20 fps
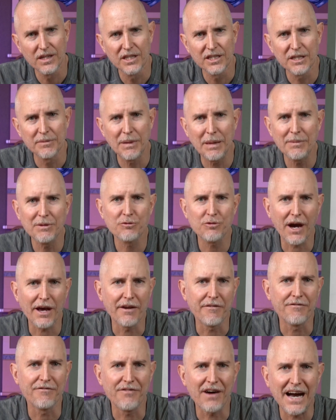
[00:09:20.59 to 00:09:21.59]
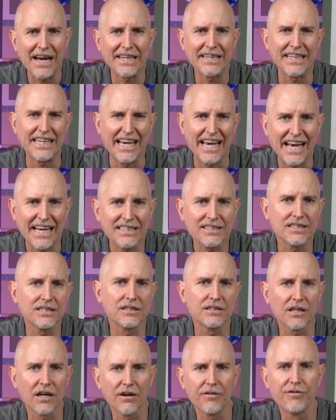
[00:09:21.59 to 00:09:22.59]
To maybe try to find the
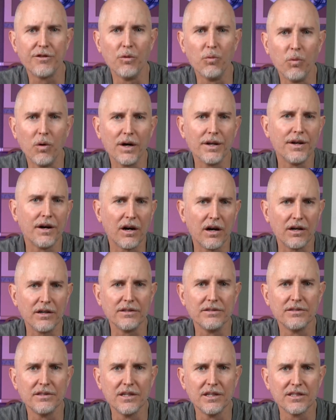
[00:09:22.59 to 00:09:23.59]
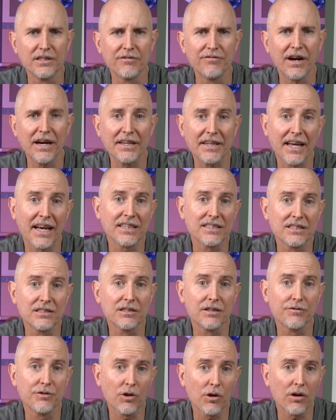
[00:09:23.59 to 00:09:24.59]
essence of the one heart, to find the essence
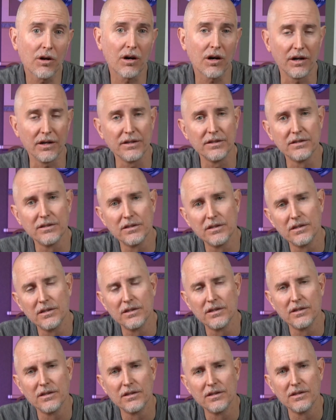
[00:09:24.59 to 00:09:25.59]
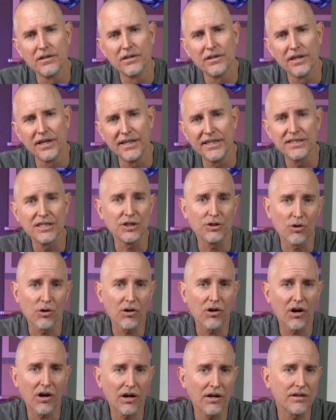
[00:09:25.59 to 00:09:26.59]
of your heart. And isn't your
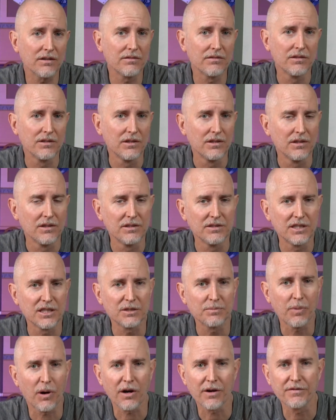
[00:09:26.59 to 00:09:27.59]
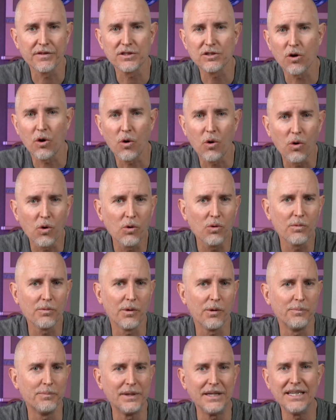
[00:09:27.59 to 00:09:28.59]
heart just part of this whole
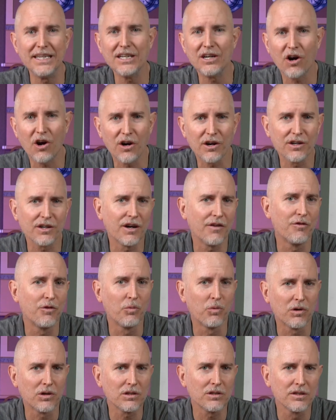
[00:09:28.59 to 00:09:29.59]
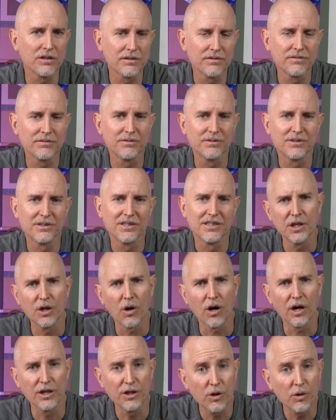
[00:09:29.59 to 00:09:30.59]
beating heart of the world? You know,
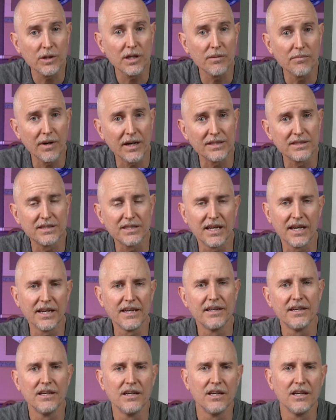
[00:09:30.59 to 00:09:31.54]
a yogi might say,